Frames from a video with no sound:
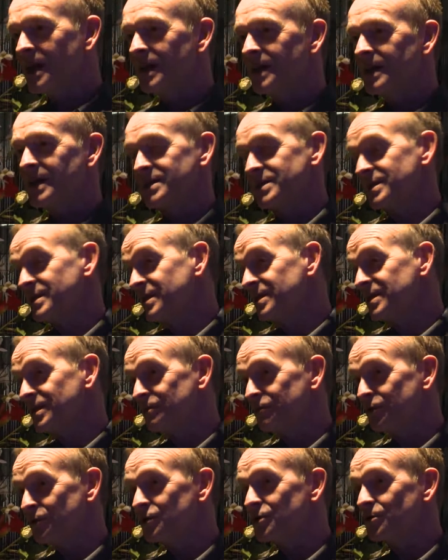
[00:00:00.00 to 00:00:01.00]
Yes, these are
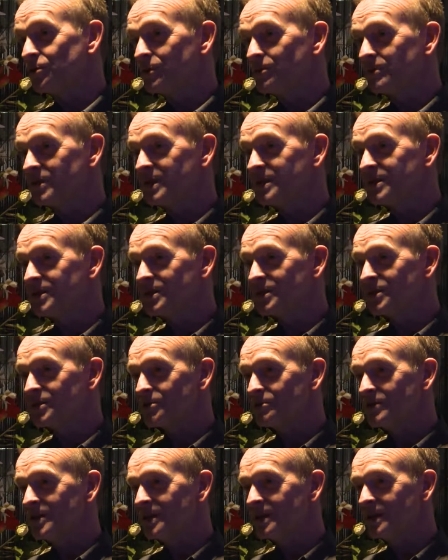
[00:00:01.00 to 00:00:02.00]
virtual patients,
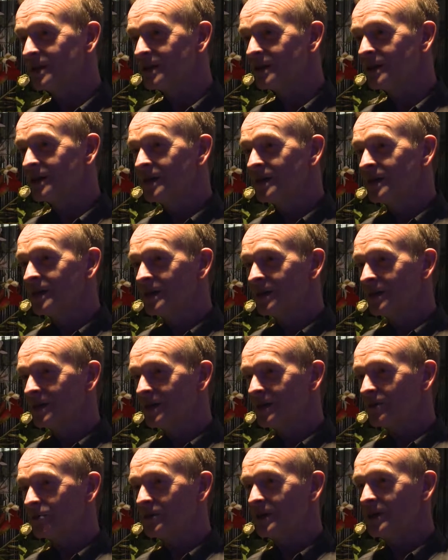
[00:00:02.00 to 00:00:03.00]
meaning
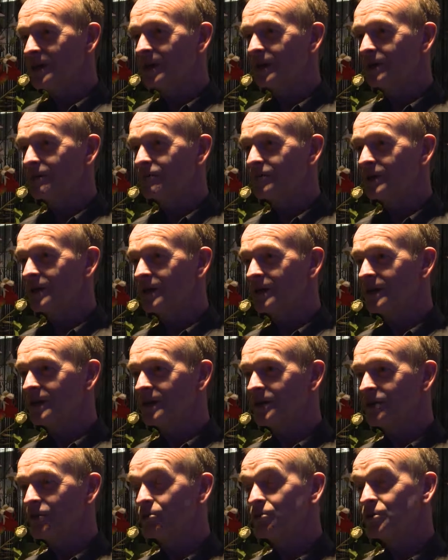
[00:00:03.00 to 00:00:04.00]
that we have a
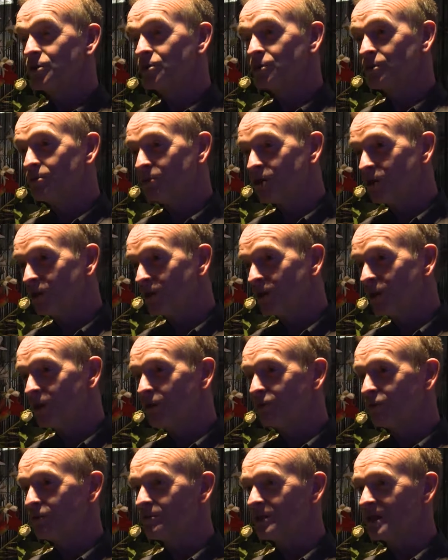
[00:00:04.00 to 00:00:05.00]
computer model
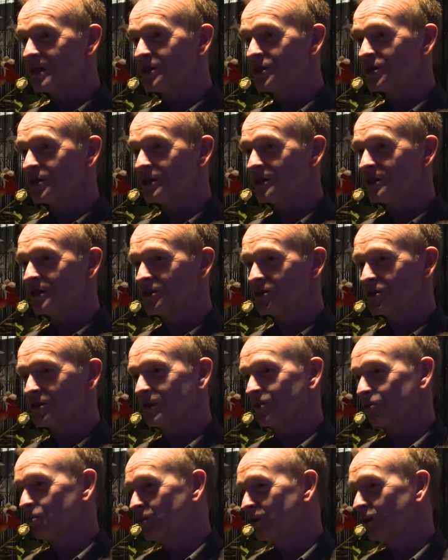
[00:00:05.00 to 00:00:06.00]
of a patient. So
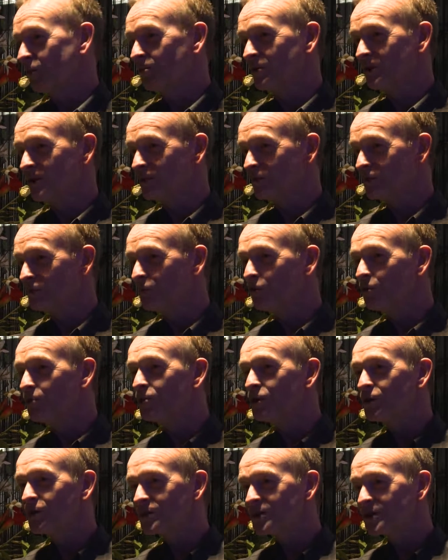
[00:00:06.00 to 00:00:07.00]
that would not be a full
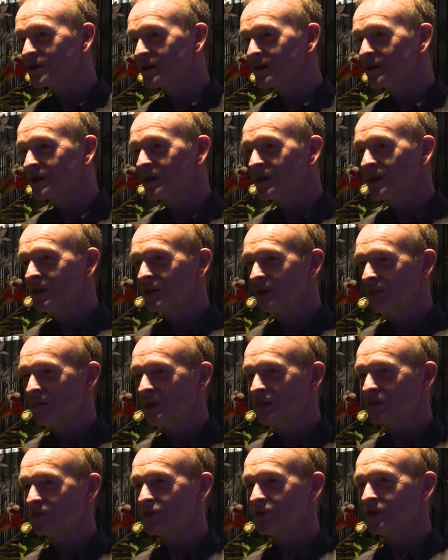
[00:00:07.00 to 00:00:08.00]
person,
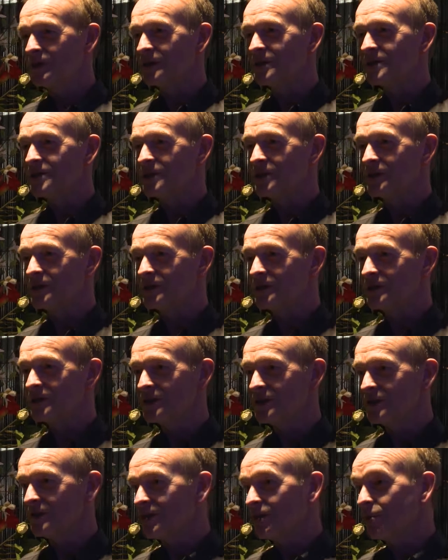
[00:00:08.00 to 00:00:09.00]
but for instance,
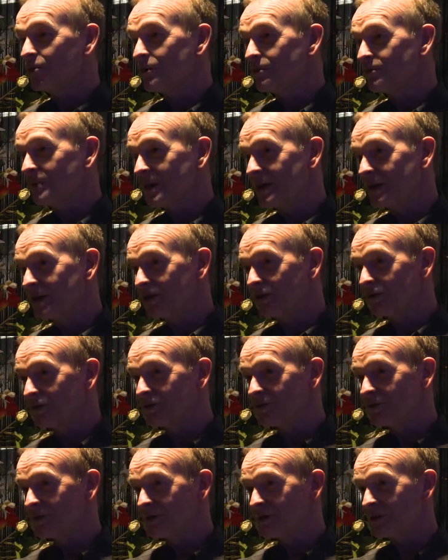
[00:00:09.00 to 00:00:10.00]
a part
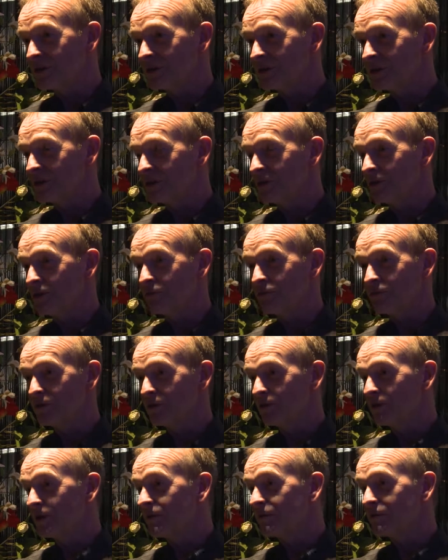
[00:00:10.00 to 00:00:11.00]
of a
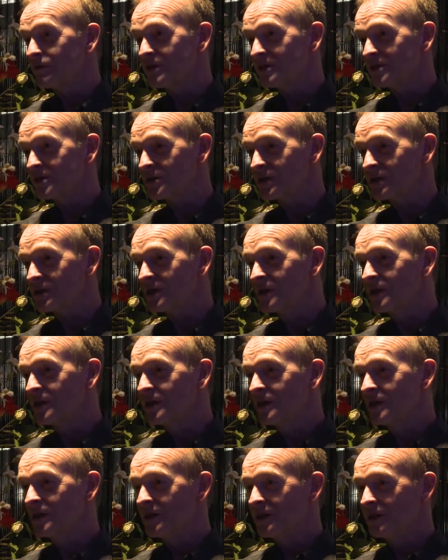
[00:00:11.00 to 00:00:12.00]
blood vessel
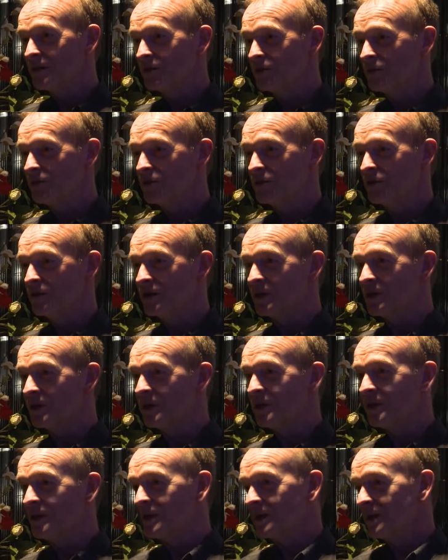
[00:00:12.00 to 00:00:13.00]
or,
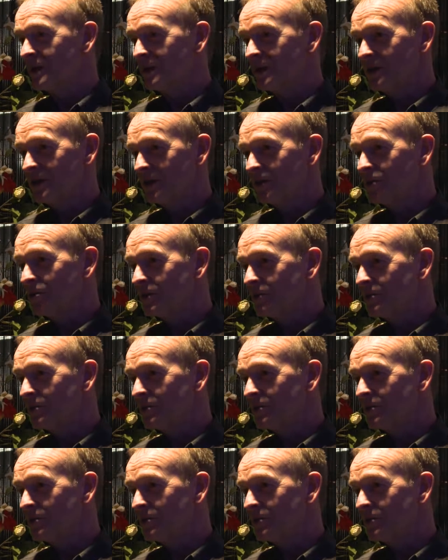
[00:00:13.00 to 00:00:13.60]
a